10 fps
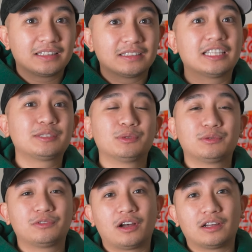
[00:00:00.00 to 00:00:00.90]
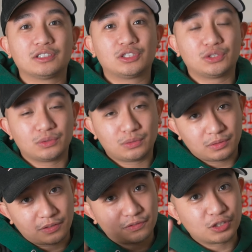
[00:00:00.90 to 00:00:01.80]
let's move on to
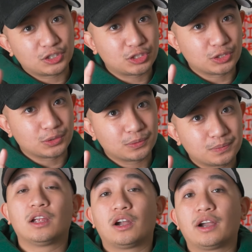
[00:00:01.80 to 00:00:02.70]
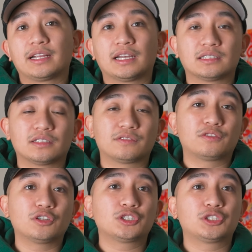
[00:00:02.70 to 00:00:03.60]
the first shoe. All right guys, and the
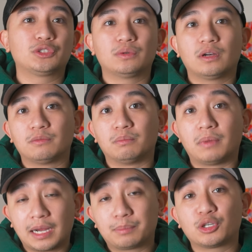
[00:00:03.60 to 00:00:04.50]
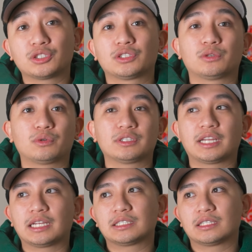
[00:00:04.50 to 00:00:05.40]
first shoe of my personal
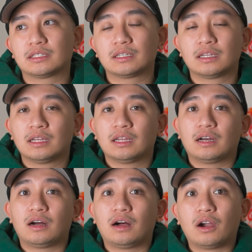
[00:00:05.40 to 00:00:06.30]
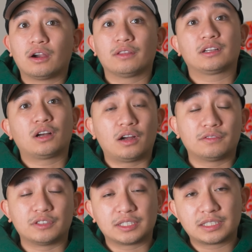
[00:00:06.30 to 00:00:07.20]
rotation are the
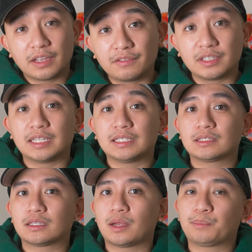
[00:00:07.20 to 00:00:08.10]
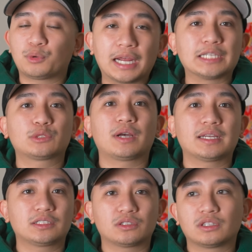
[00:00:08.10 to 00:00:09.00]
Converse 70s.
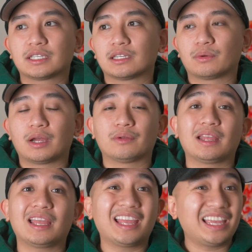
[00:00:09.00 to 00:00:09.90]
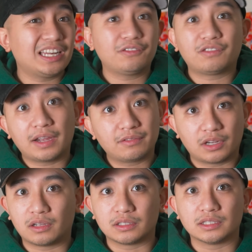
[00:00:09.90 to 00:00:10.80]
Price-wise, you're looking around
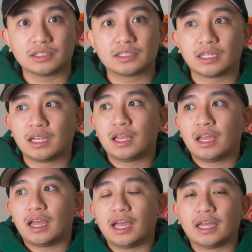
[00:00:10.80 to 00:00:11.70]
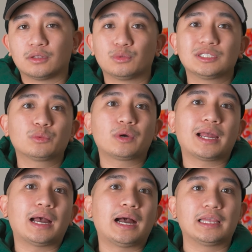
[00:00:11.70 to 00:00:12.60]
$85. And the reason
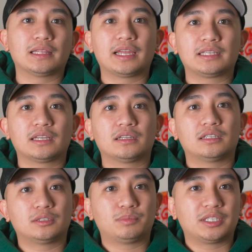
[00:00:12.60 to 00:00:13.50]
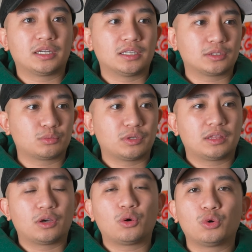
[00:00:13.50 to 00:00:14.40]
why I like it is because with
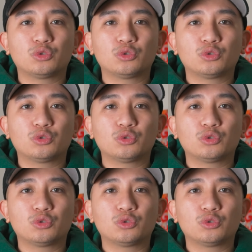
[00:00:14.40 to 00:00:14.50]
the whole